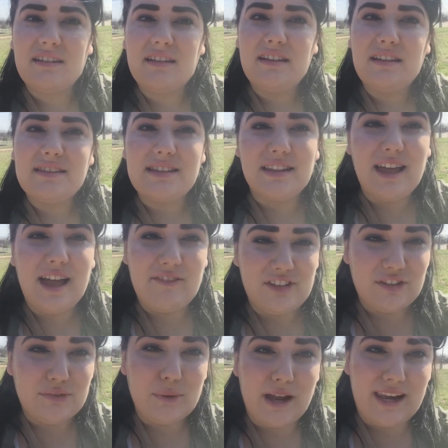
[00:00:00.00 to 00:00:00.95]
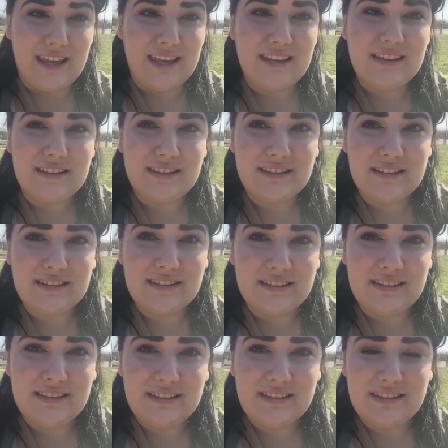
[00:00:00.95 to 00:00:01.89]
It's 11:20,
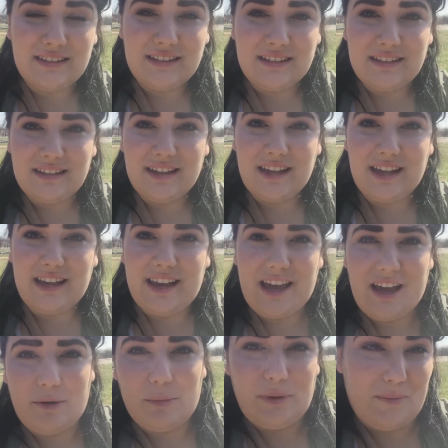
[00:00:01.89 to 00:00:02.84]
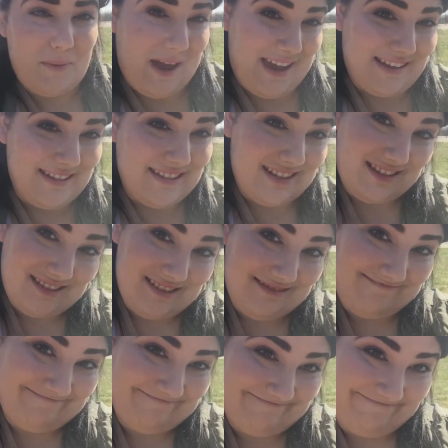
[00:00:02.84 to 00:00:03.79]
and now we wait.
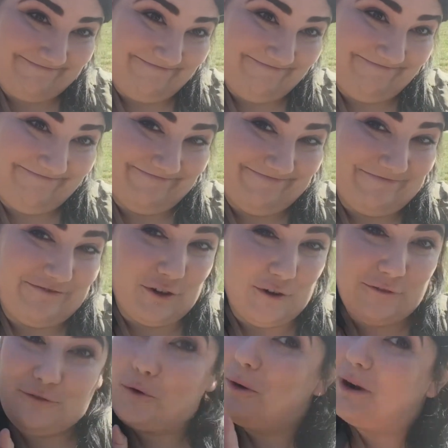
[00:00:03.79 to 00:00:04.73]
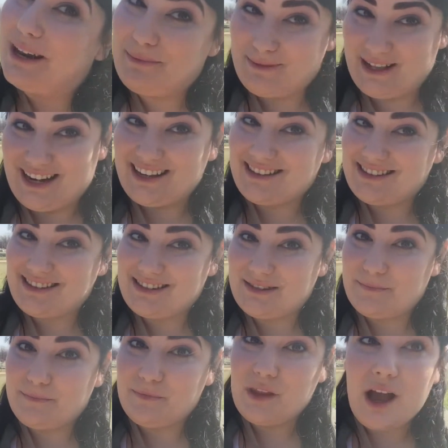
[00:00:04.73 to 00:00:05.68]
For 40 minutes. For 40
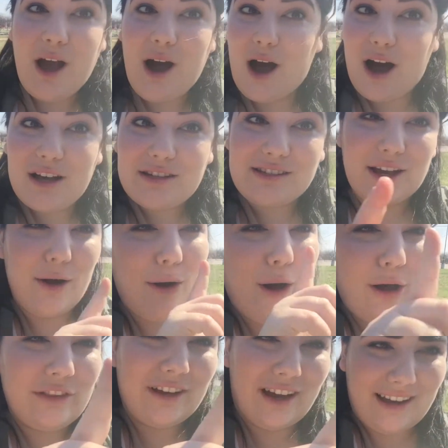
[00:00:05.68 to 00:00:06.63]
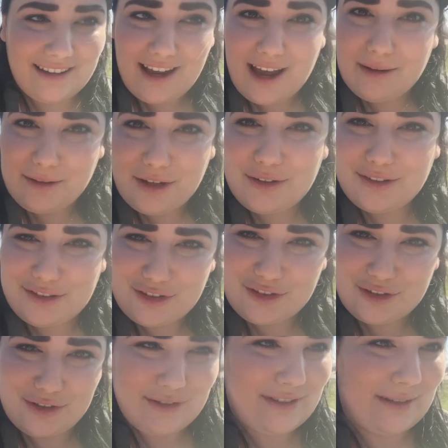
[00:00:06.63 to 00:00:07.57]
minutes. Also, hold on. I'm going to show you